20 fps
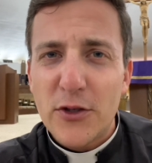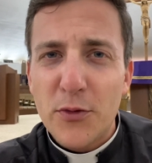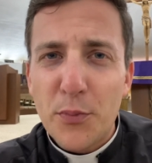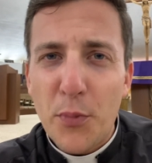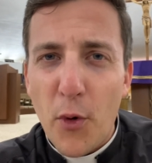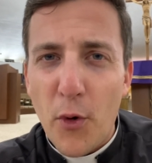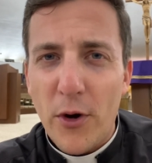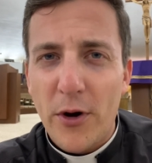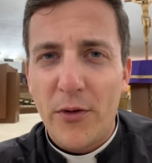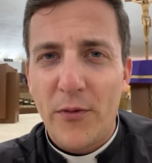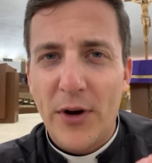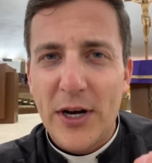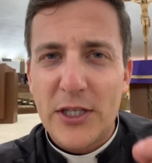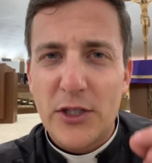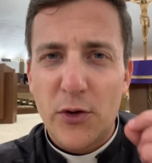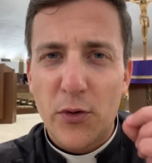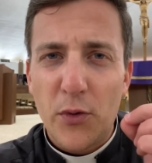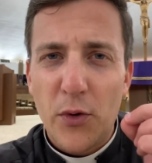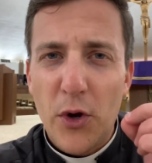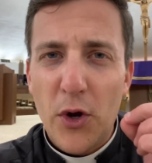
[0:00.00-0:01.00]
important, right?
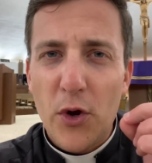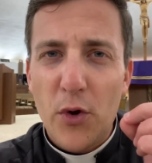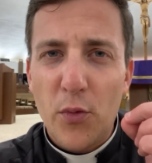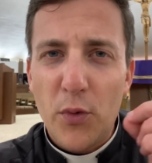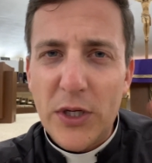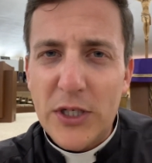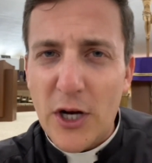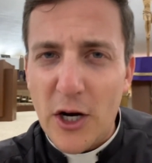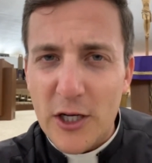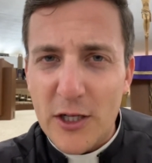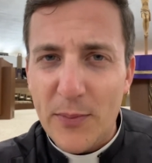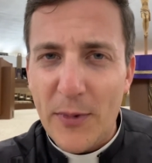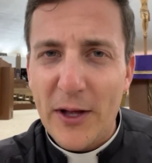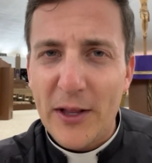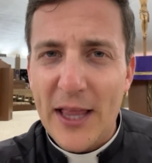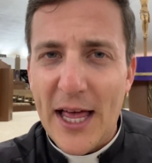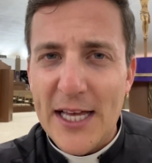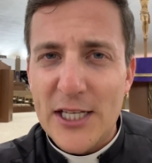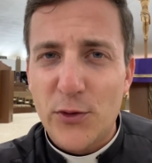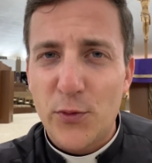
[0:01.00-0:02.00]
So we talked about
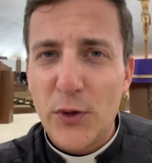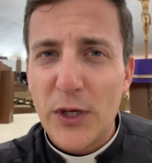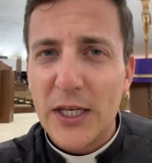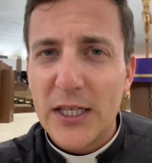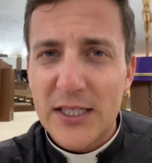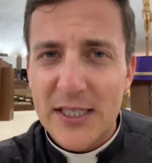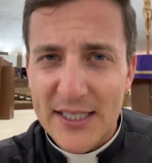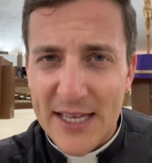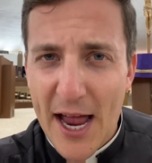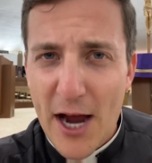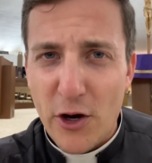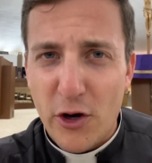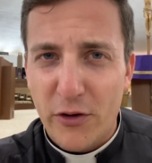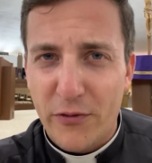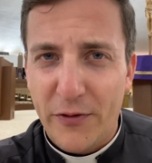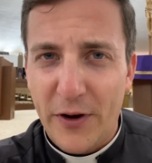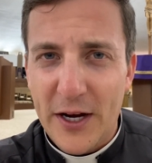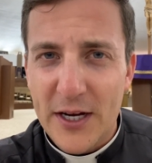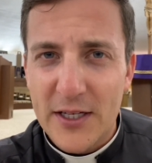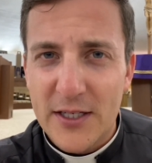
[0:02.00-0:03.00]
last week,
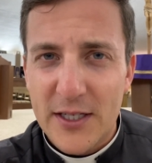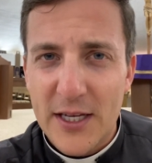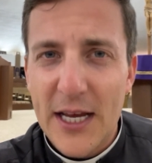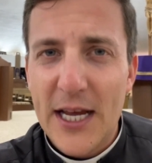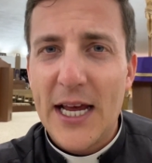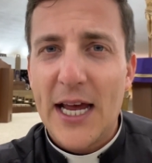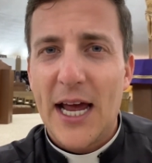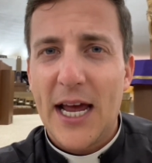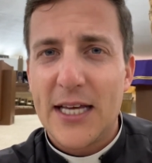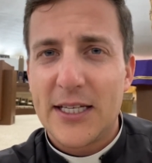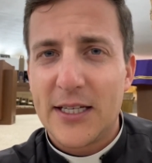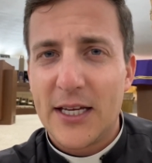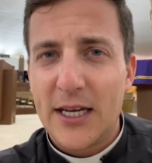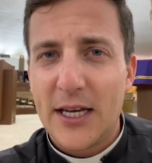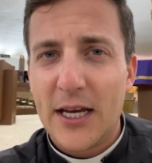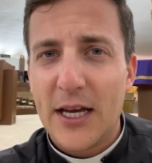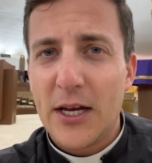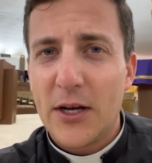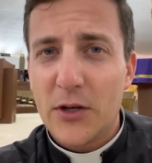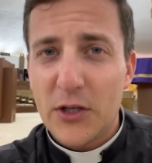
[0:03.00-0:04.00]
sacrifice as a
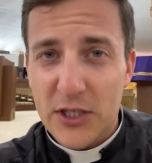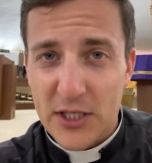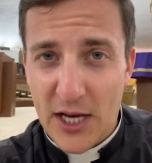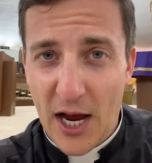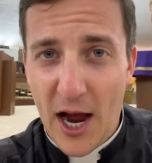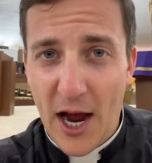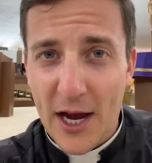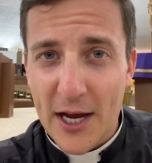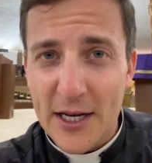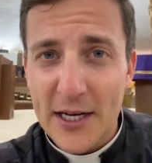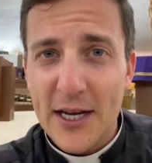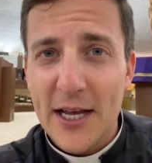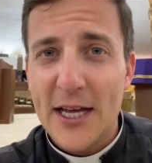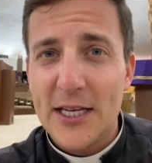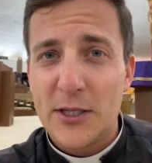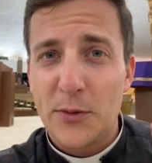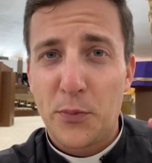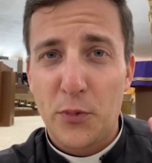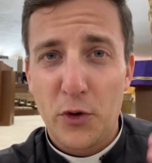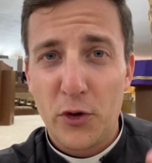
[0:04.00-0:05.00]
sign,
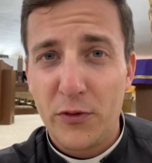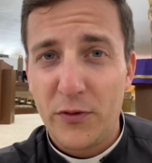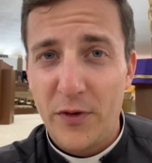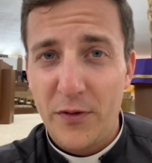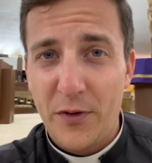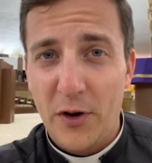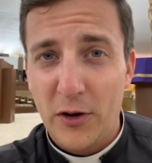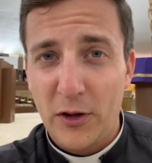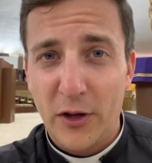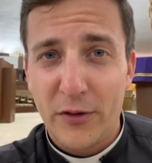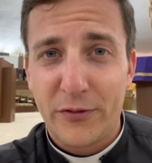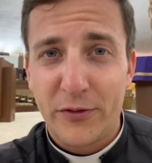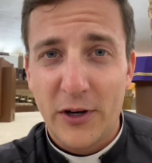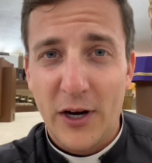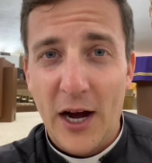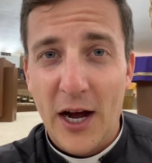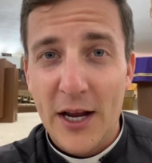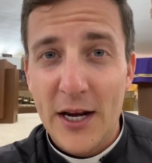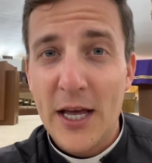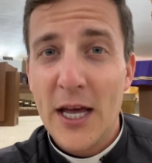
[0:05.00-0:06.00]
as a proof of our love for
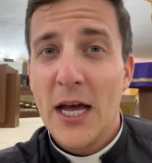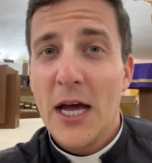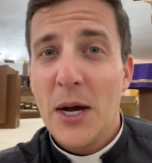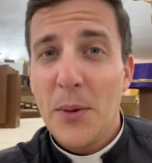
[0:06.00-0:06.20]
God,